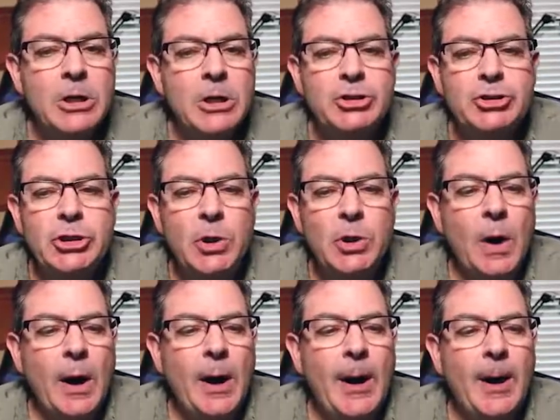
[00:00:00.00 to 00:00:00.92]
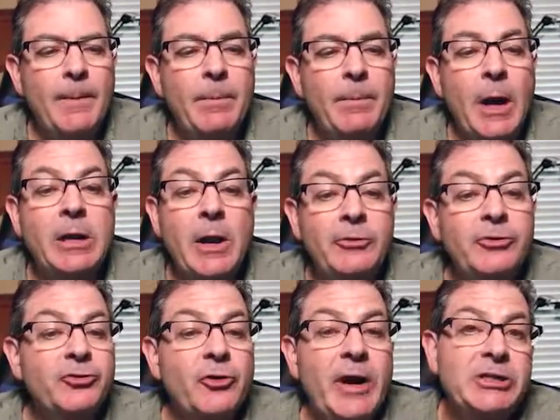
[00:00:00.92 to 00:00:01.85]
So, um, another
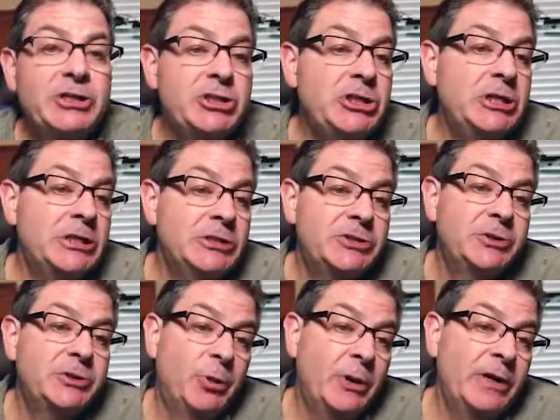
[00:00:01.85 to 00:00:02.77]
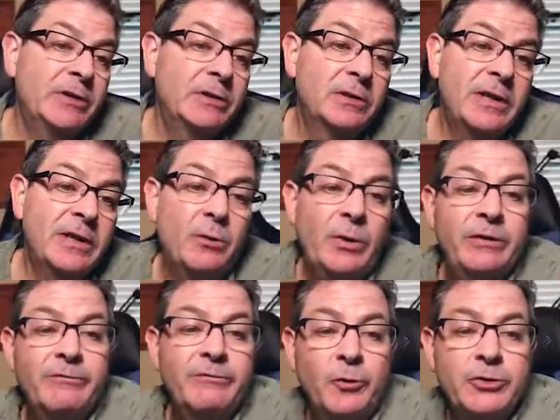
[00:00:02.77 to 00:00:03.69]
strategy is to bring that
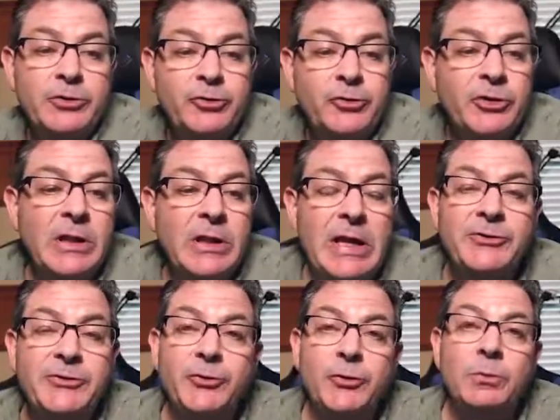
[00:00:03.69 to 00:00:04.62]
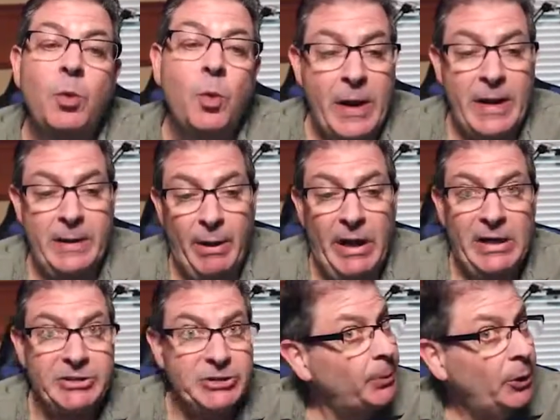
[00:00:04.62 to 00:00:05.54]
reinforcer to the classroom when
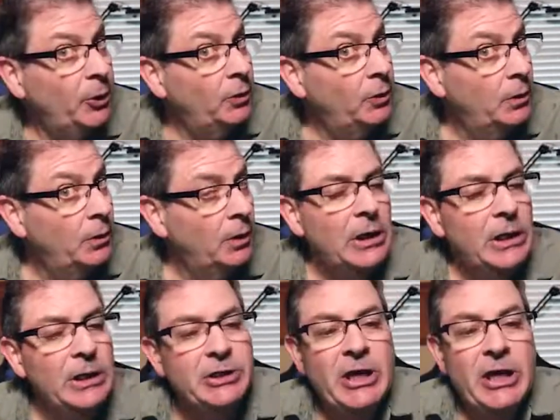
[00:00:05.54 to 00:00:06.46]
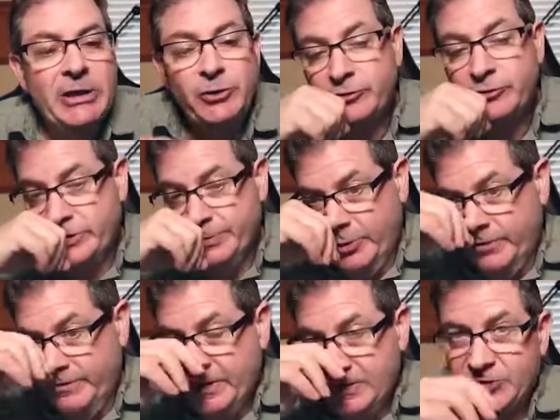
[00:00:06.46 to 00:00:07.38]
possible and use it to
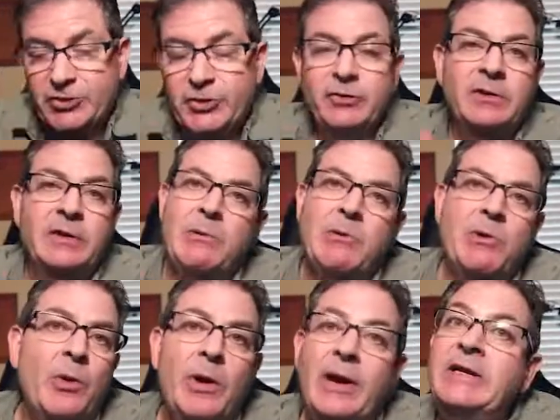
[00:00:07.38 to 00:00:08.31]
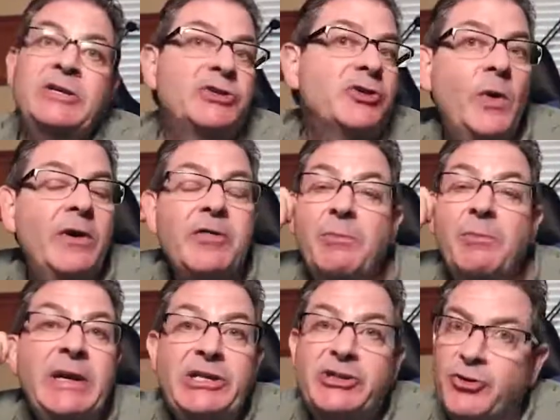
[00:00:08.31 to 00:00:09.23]
motivate the student. They were running to where the
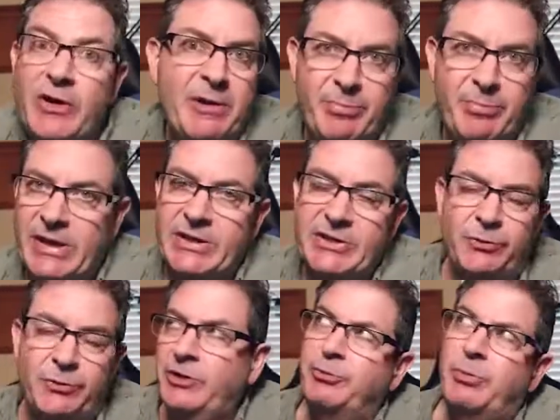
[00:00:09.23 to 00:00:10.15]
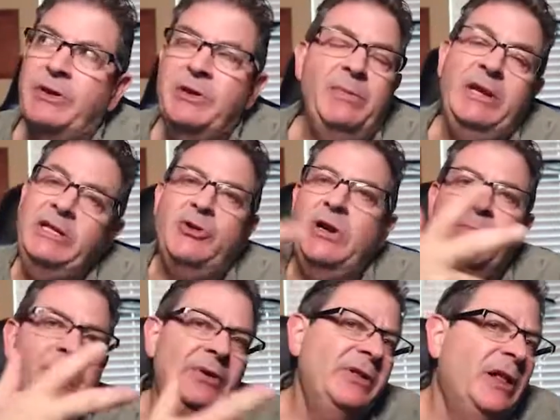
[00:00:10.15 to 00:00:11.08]
mini tramp is. Well, let's bring the mini
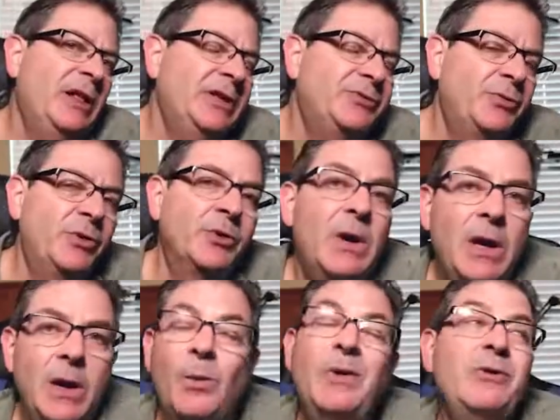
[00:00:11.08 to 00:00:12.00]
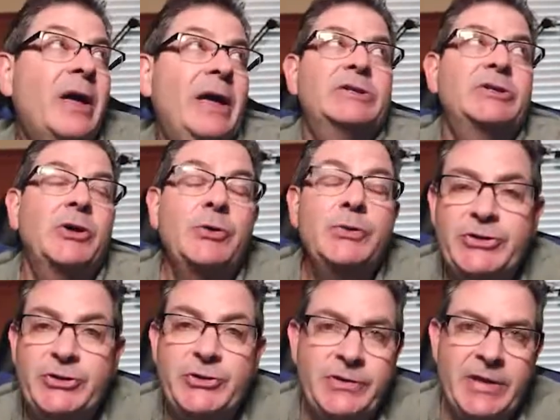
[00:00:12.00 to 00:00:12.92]
tramp into the classroom. Well, you can't always
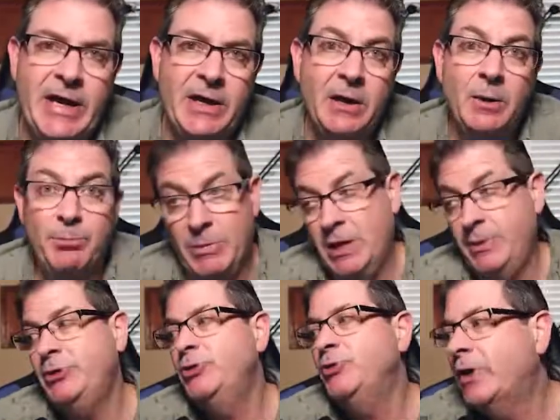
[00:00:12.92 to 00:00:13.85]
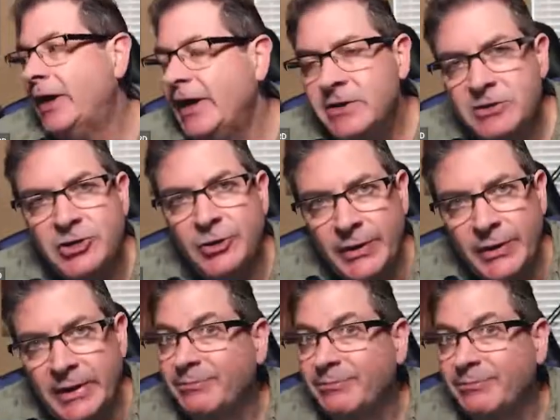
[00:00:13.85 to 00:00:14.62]
do that. Maybe you can do it.